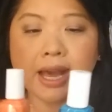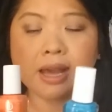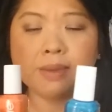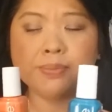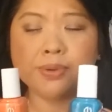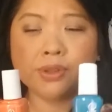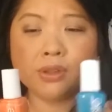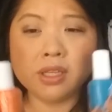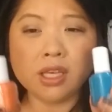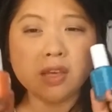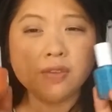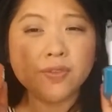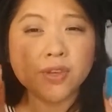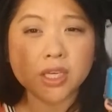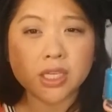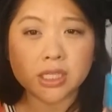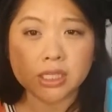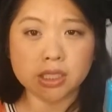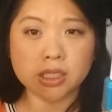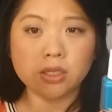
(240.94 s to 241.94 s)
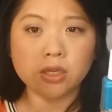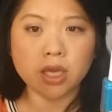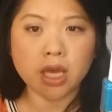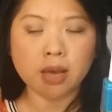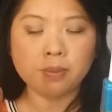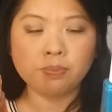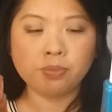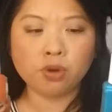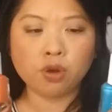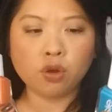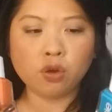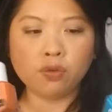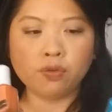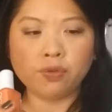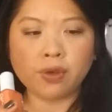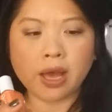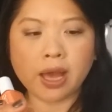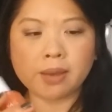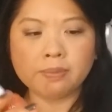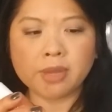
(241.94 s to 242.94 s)
i believe you can still get
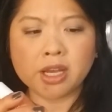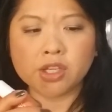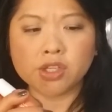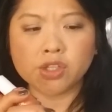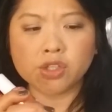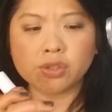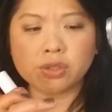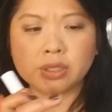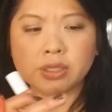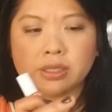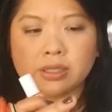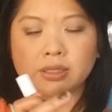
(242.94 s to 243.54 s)
both i'm not sure